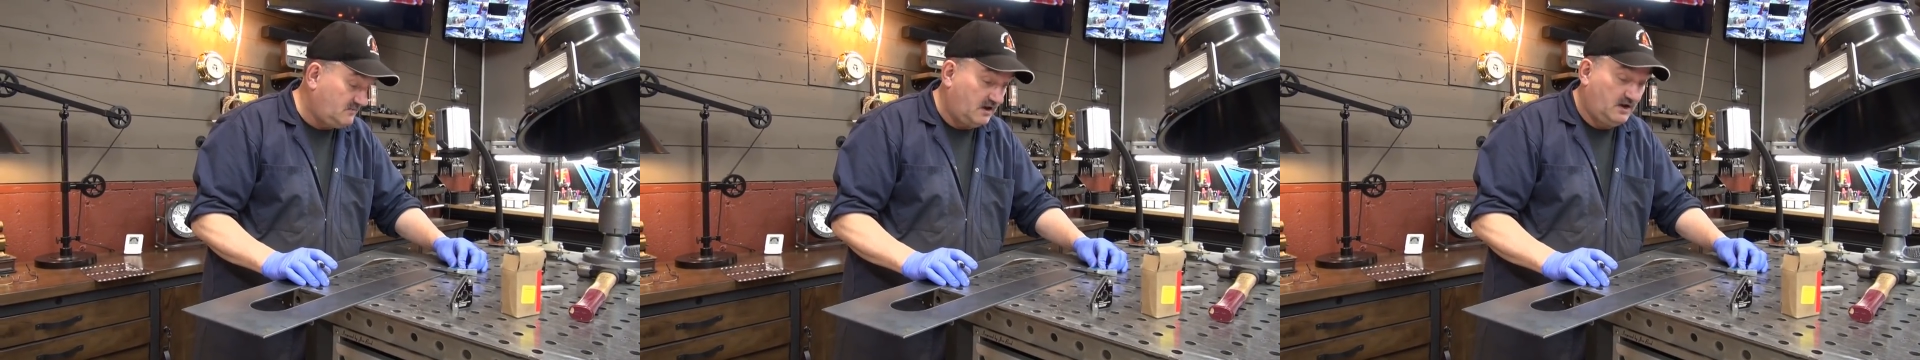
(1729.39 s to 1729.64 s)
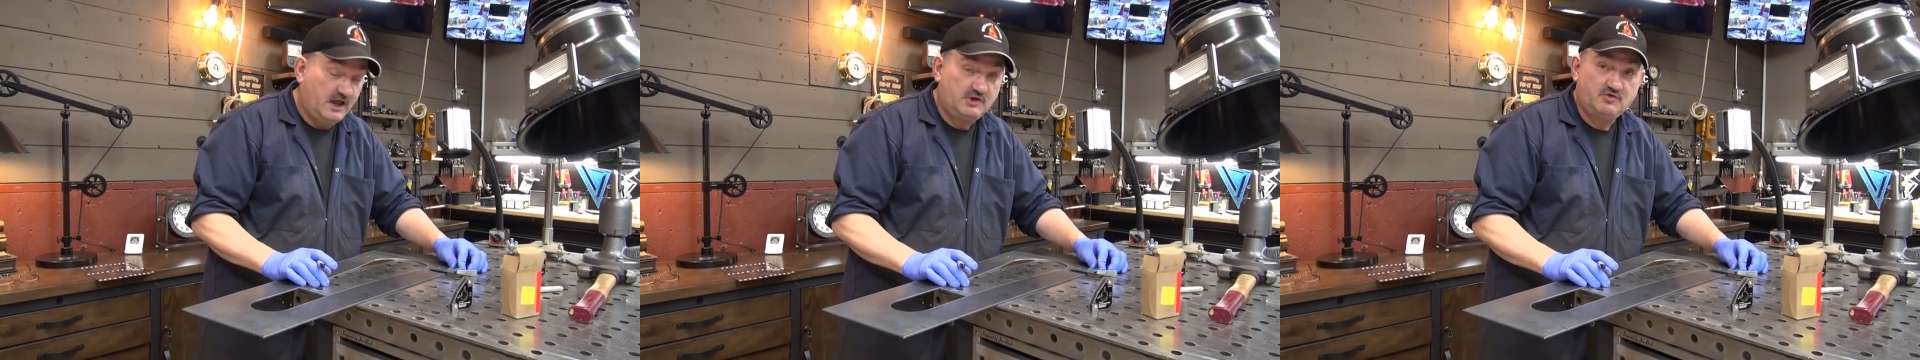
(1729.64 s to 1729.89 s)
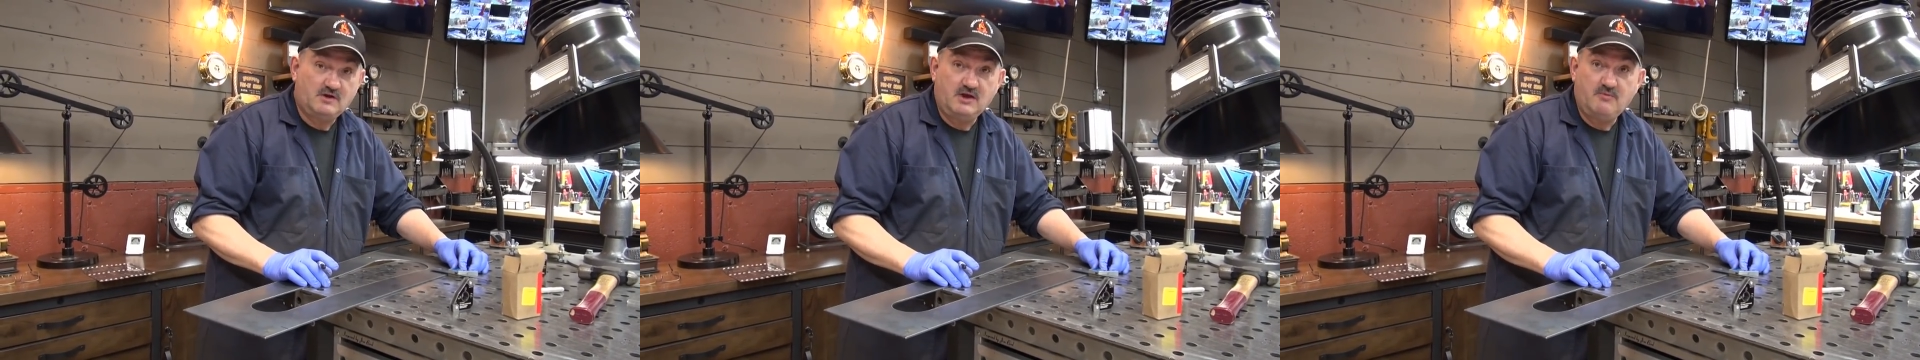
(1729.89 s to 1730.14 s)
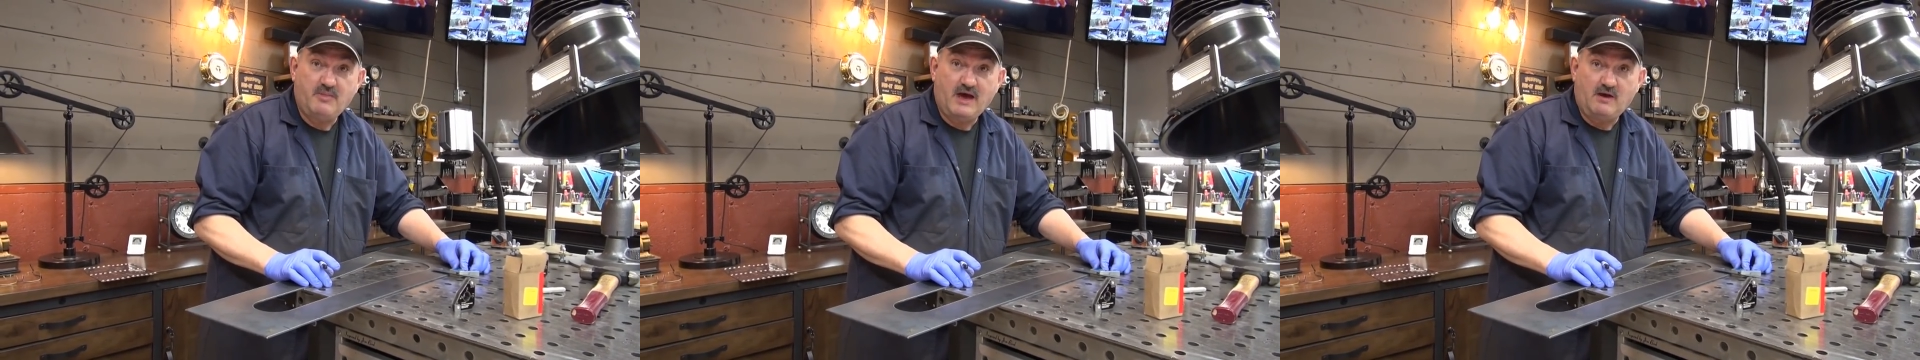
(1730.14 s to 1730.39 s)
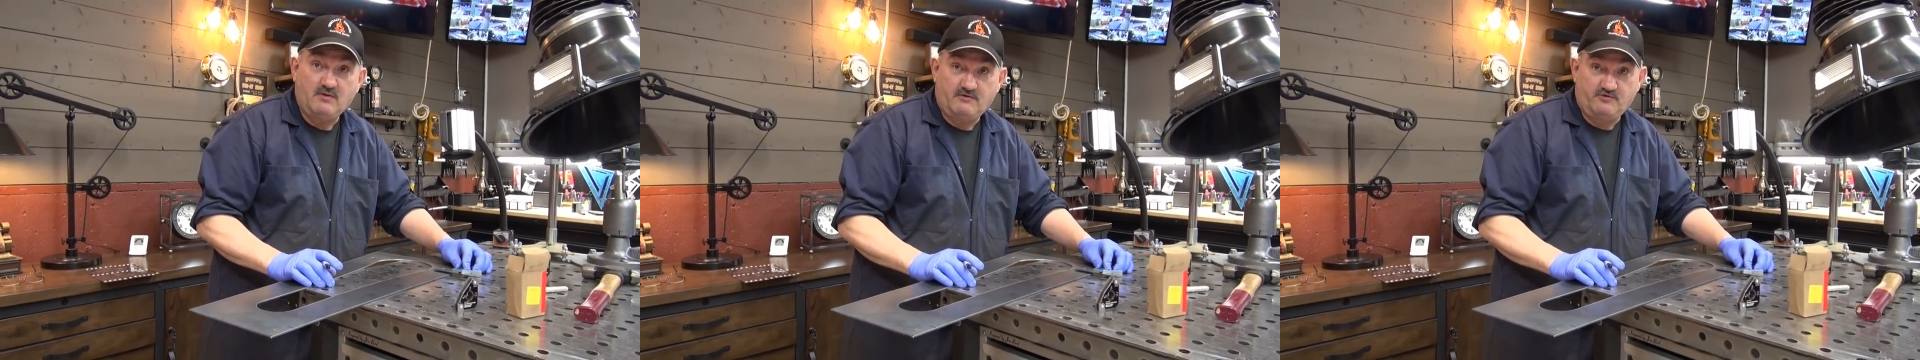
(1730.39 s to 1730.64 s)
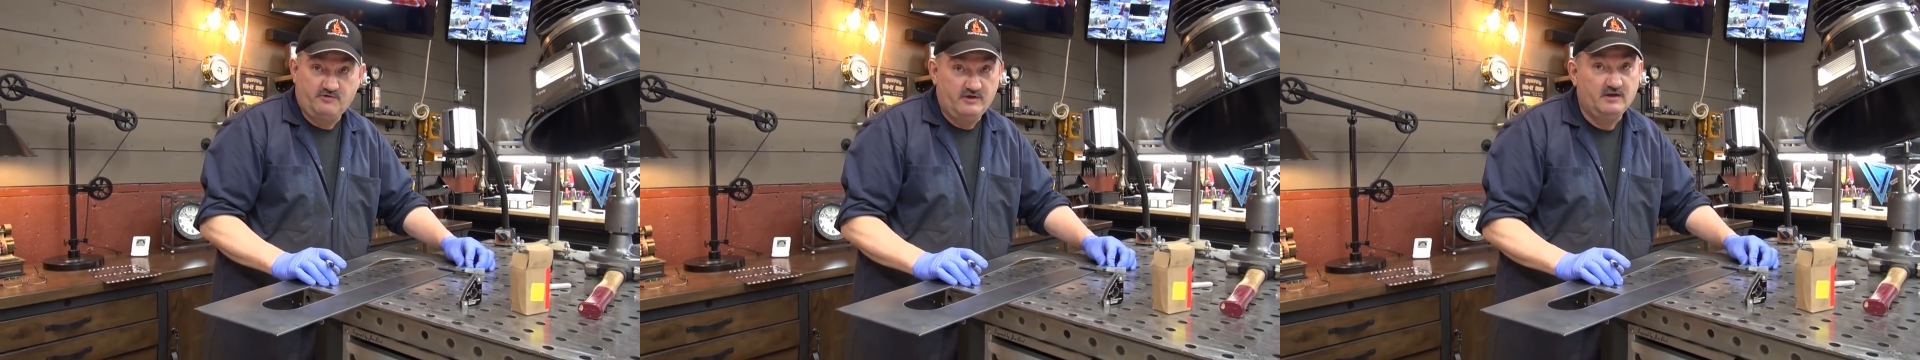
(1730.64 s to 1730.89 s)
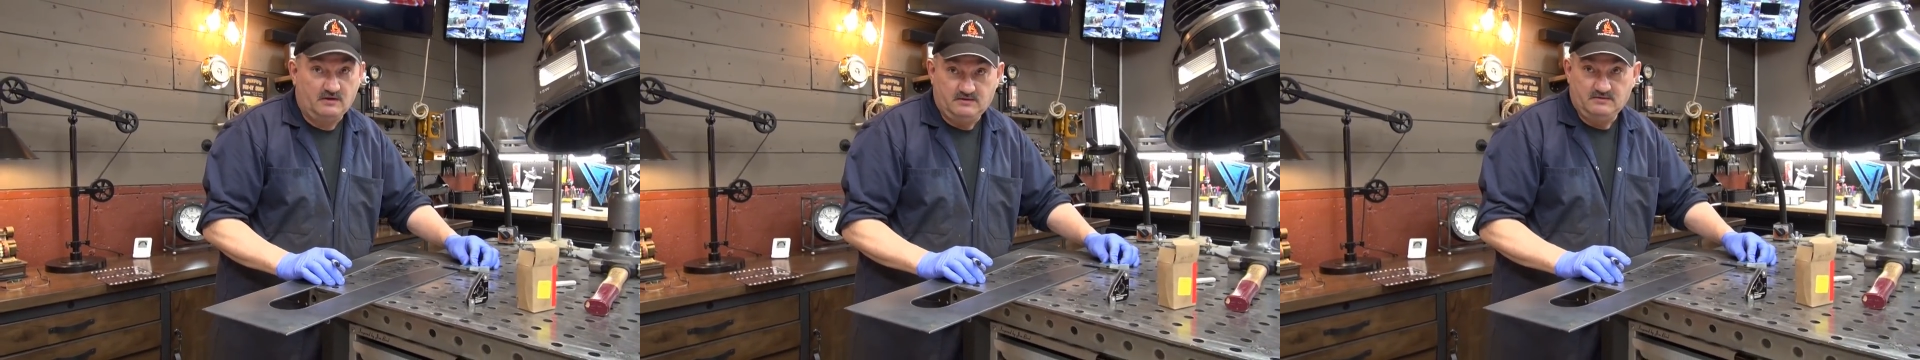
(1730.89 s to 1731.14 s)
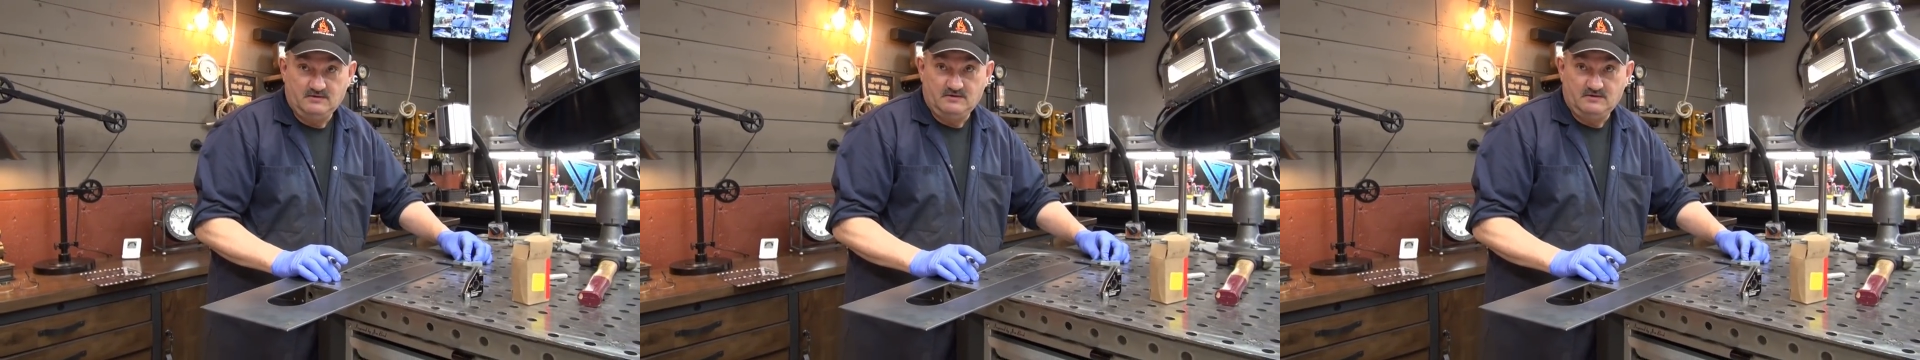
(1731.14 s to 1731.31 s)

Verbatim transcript: electrically powered drill,